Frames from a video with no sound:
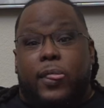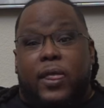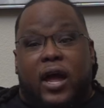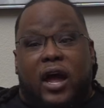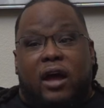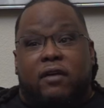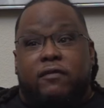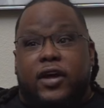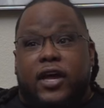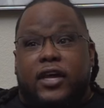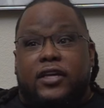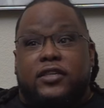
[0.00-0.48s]

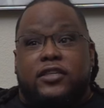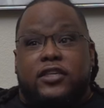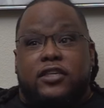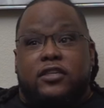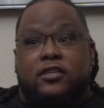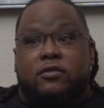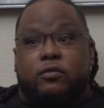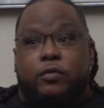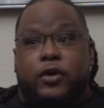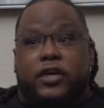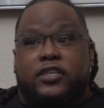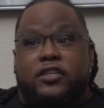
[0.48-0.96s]
I've had
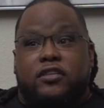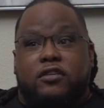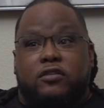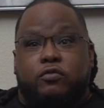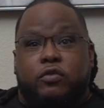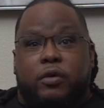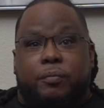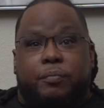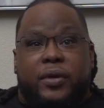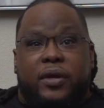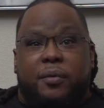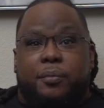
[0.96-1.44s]
situations
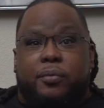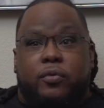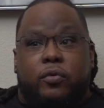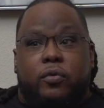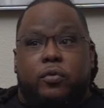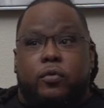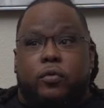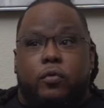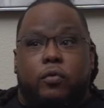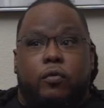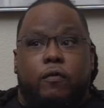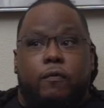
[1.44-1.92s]
with people
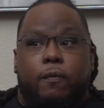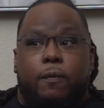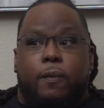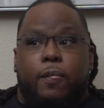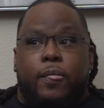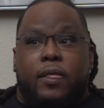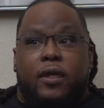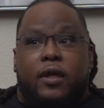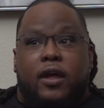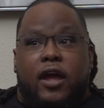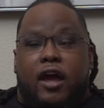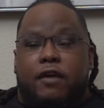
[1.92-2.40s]
who
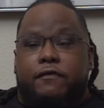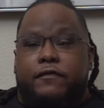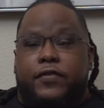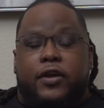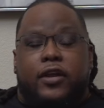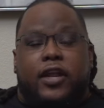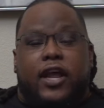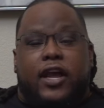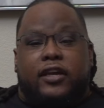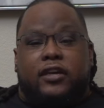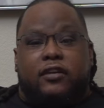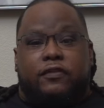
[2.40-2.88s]
I feel
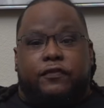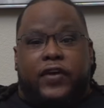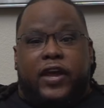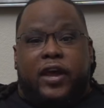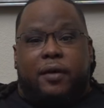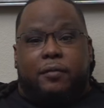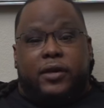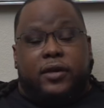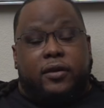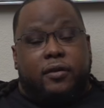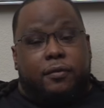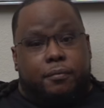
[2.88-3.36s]
like his
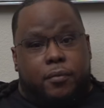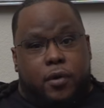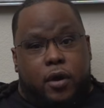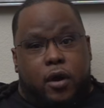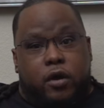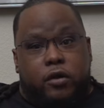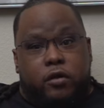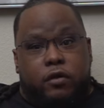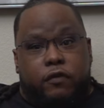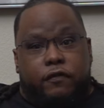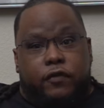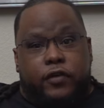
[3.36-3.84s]
family.
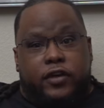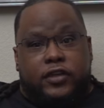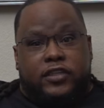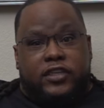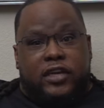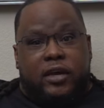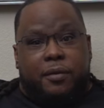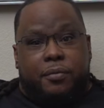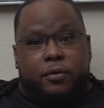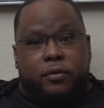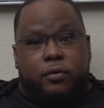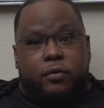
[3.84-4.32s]
Mario, for
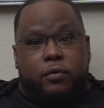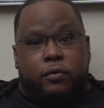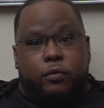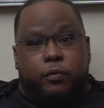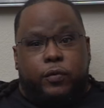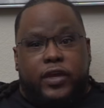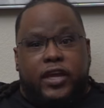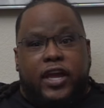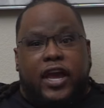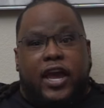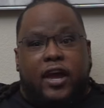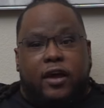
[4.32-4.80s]
example.
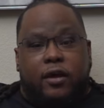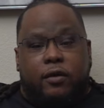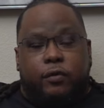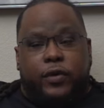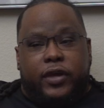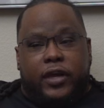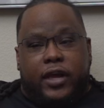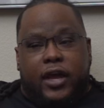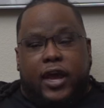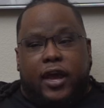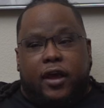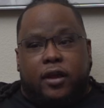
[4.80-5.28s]
We mm. Mm-hmm. have,
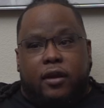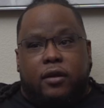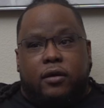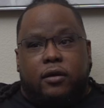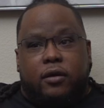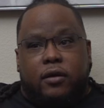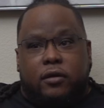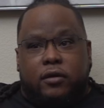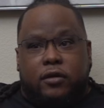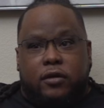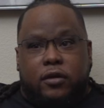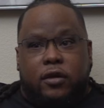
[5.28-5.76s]
we have,
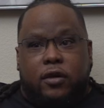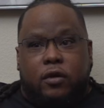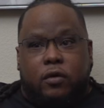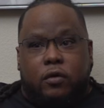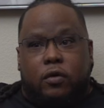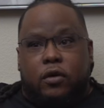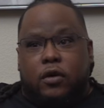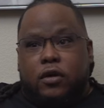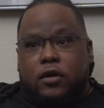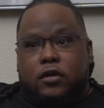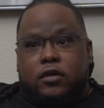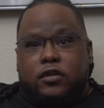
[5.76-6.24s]
you know,
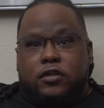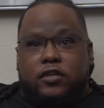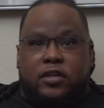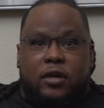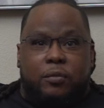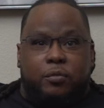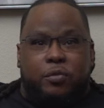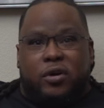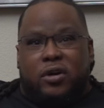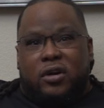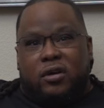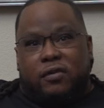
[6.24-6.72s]

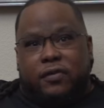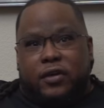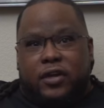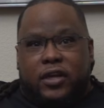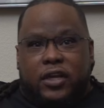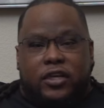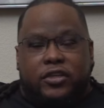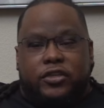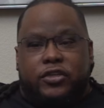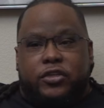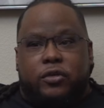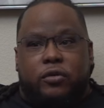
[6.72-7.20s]
somewhat of an
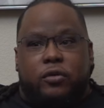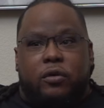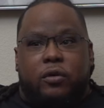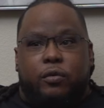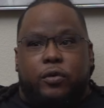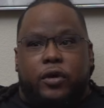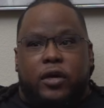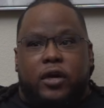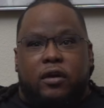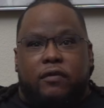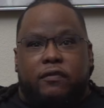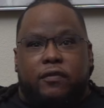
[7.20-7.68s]
issue or
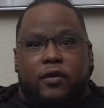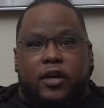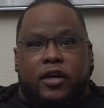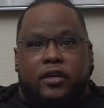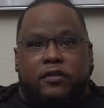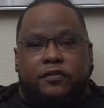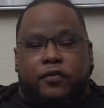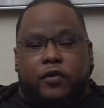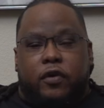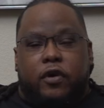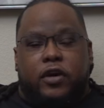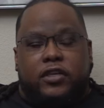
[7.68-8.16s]
whatever as
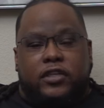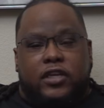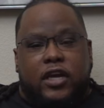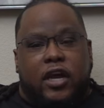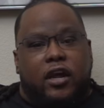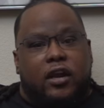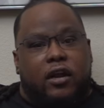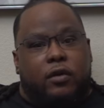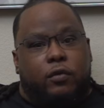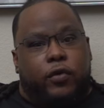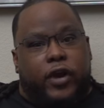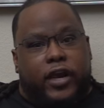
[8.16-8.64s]
far as
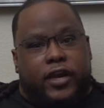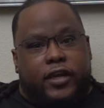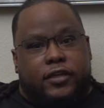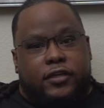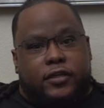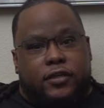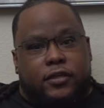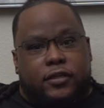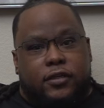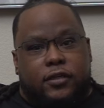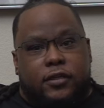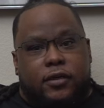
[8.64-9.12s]
that race.
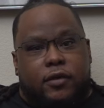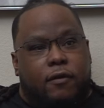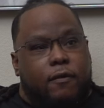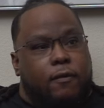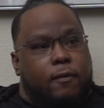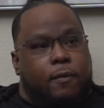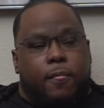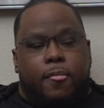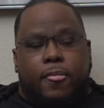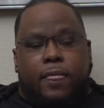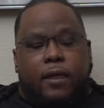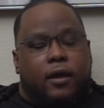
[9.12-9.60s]

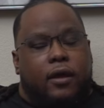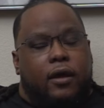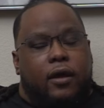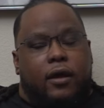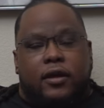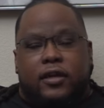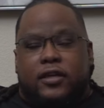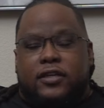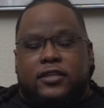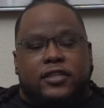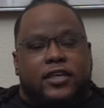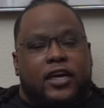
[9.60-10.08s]

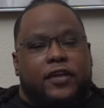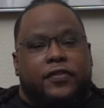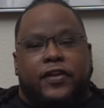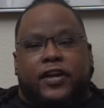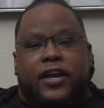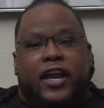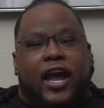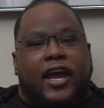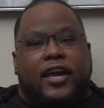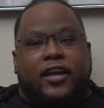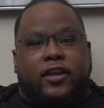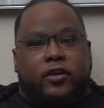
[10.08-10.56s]
It's
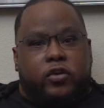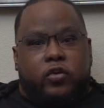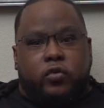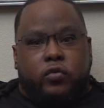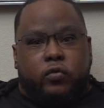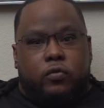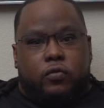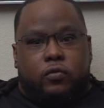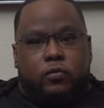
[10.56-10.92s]
nothing I can do.